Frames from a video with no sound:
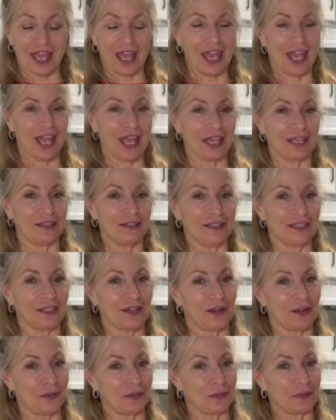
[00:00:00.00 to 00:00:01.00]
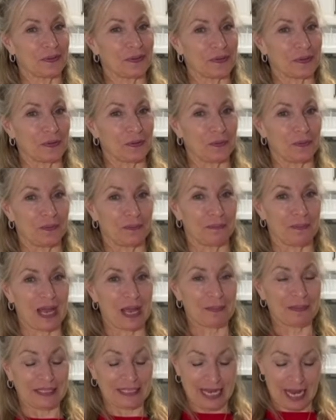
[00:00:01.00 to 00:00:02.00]
and also
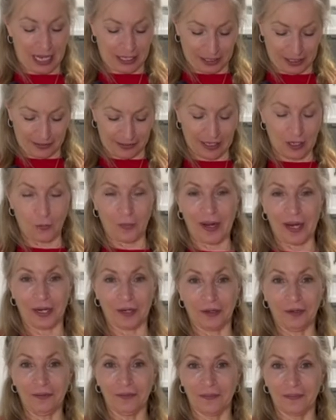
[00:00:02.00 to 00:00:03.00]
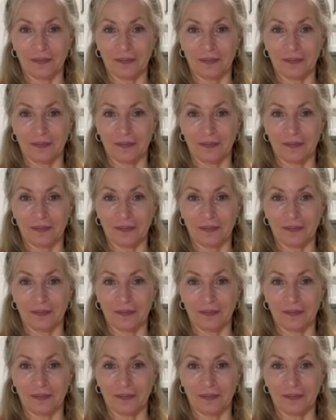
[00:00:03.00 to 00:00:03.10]
my medallion that I wear,